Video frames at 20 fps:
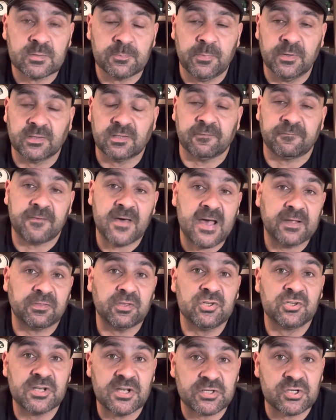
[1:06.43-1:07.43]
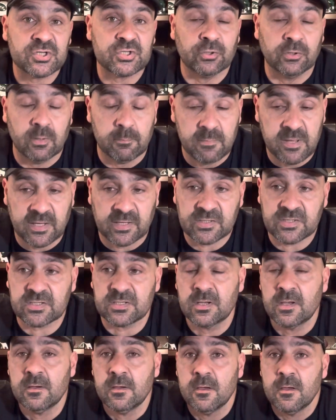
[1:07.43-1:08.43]
But the fact that Jets are still in the mix,
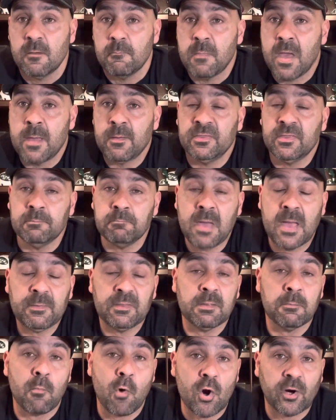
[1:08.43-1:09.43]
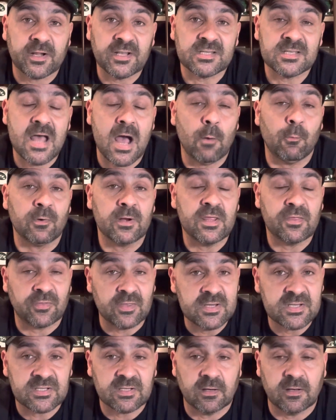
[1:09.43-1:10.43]
maybe the market's not what he
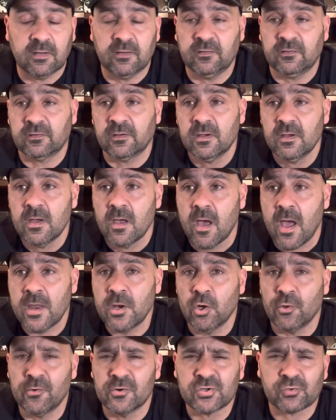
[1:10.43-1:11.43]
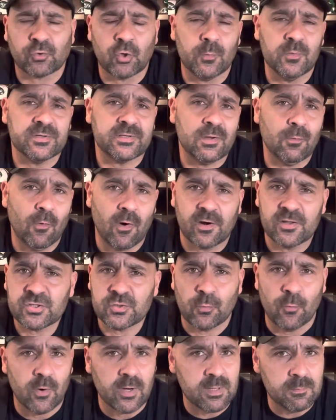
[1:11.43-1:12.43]
thinks it is. I know there's rumors he wanted
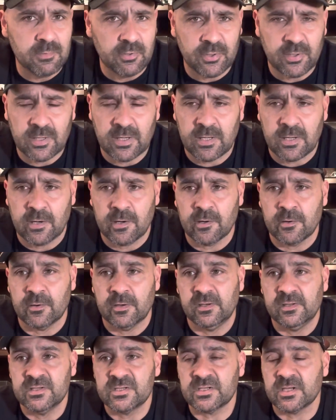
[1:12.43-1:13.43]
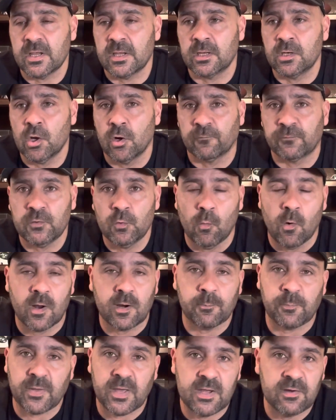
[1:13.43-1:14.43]
$20 million a year. And he's saying, you know, if you
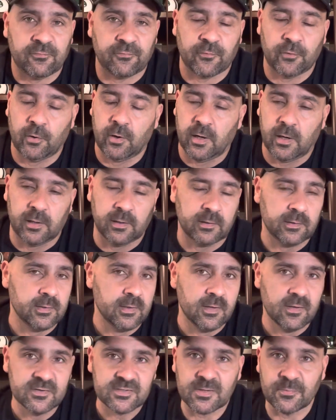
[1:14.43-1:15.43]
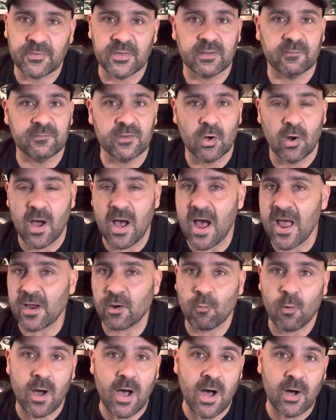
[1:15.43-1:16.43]
want to pay for something, you know, high
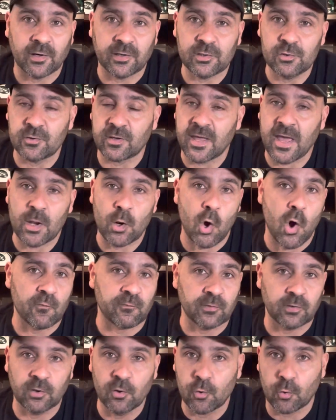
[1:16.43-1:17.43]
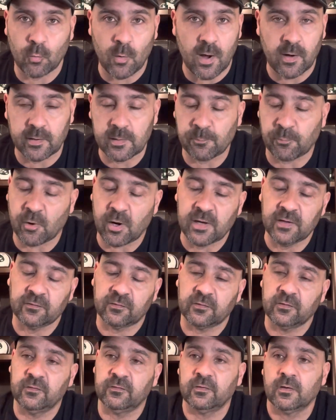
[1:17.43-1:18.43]
quality, you can't offer low quality
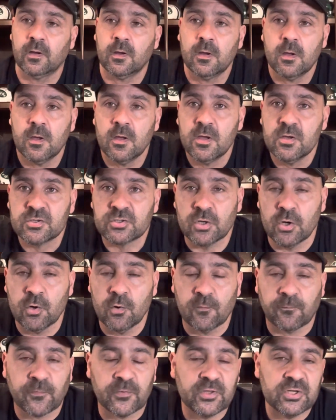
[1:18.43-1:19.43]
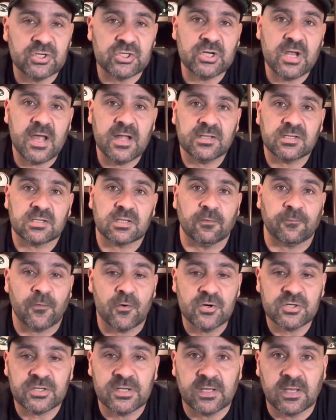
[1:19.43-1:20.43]
prices. So for the Jets, the
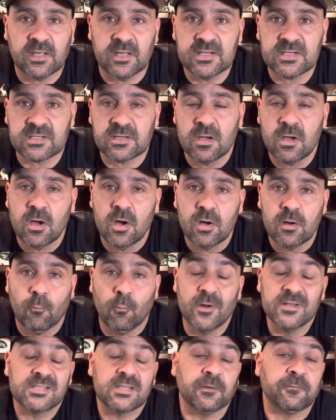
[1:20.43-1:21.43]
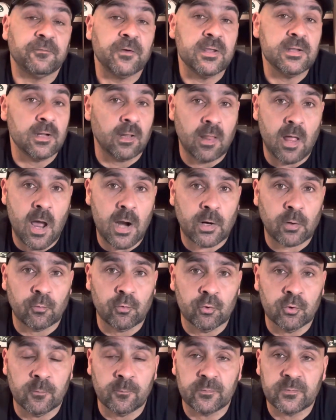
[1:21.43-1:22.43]
first thing is, what's the fit in the locker
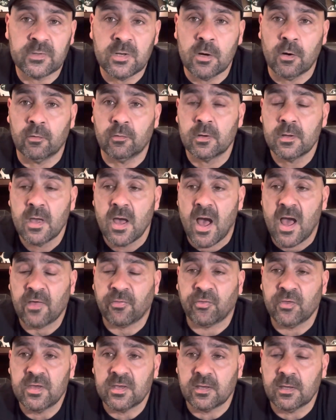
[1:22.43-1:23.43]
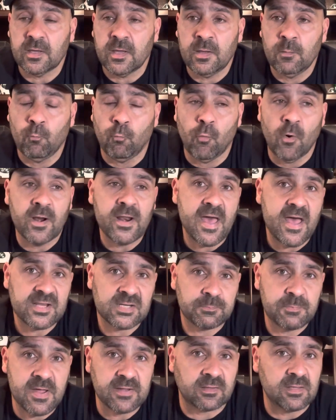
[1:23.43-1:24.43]
room? You know, I think in one
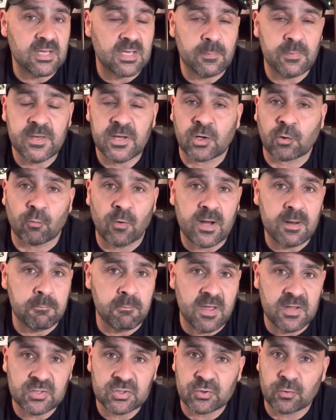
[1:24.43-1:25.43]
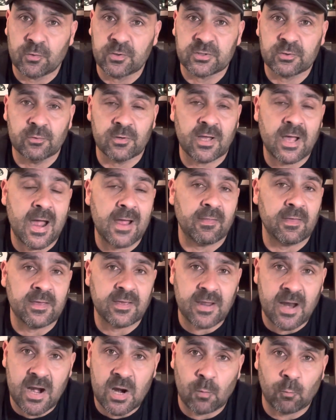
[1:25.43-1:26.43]
aspect, he could be a great mentor to a guy like
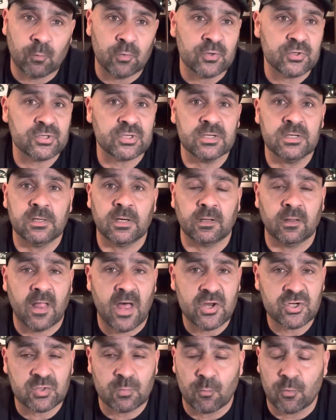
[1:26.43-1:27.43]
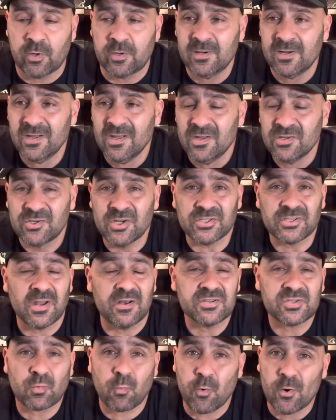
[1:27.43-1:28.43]
Garrett Wilson and Elijah Moore, just on
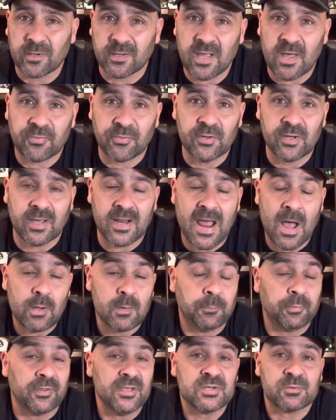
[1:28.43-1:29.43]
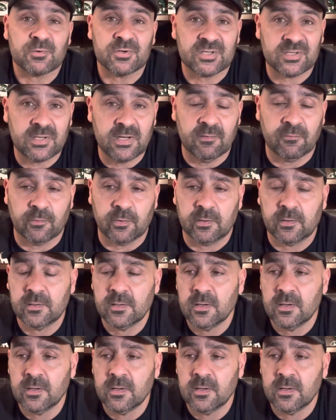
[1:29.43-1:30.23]
his work ethic and how he plays receiver.